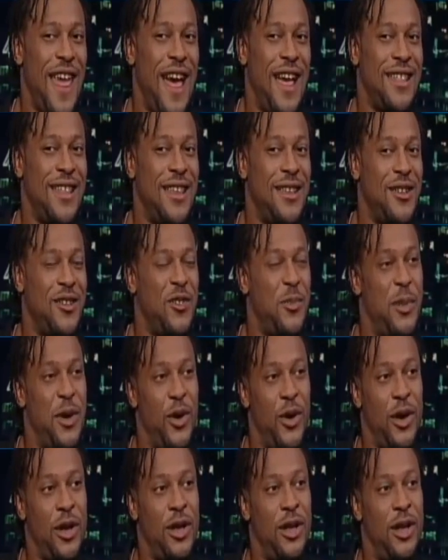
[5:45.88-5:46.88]
I think the
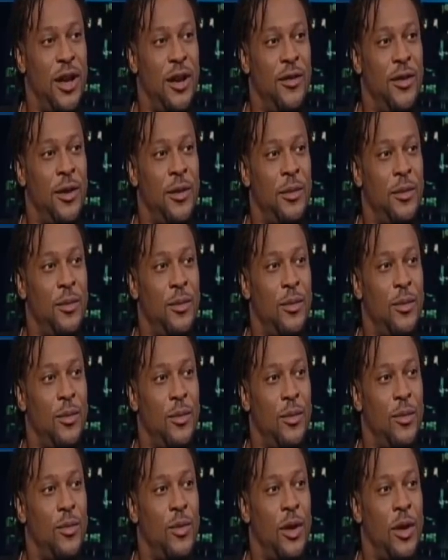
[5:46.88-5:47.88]
spirit of it. Yeah.
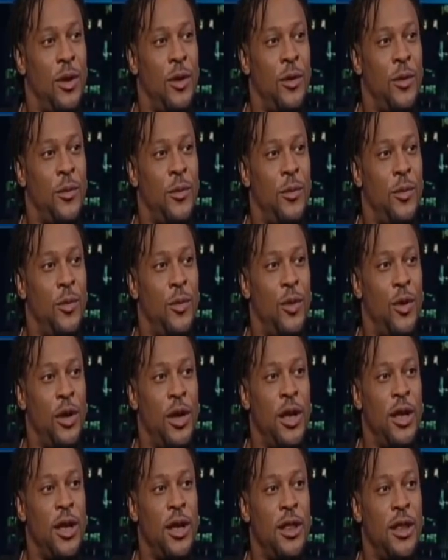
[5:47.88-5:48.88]
You know, more
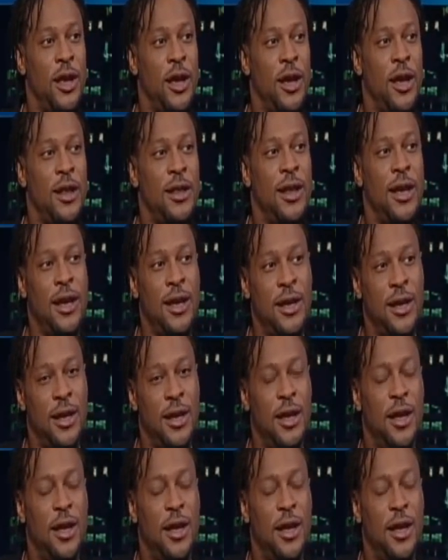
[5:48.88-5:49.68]
than anything, I think